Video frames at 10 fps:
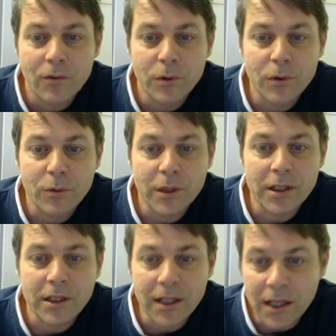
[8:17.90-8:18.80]
You
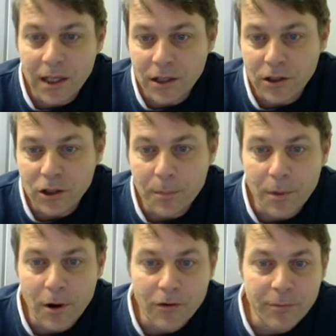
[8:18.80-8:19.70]
switch the jump
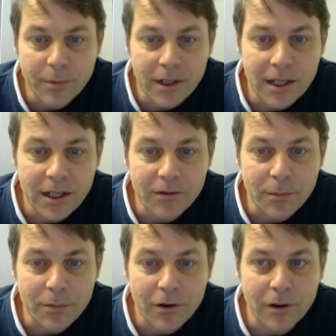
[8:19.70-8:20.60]
off but leave the
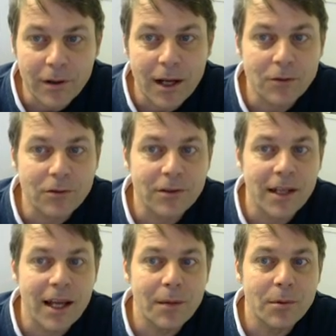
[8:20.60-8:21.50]
program counter
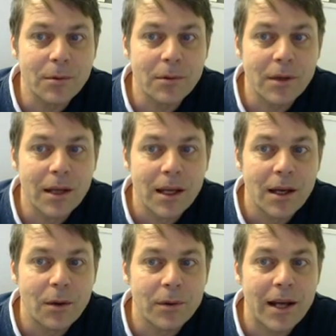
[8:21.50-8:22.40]
enabled,
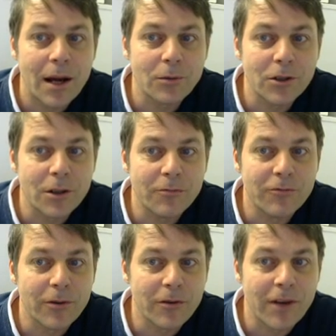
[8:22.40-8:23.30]
will count up
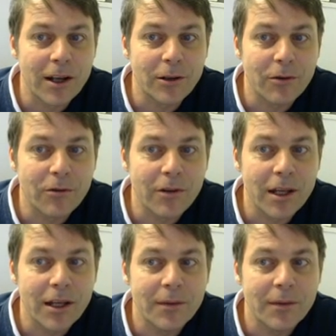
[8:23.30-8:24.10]
from the value 3.